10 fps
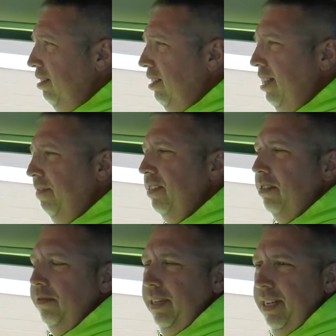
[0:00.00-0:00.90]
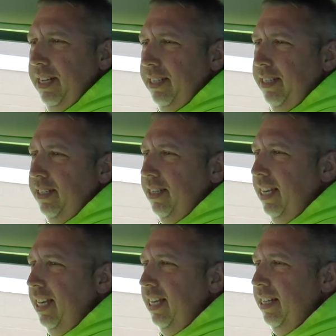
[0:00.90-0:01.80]
difference between this
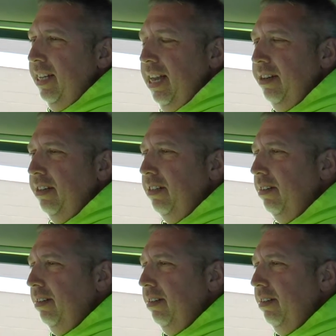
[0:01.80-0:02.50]
and the other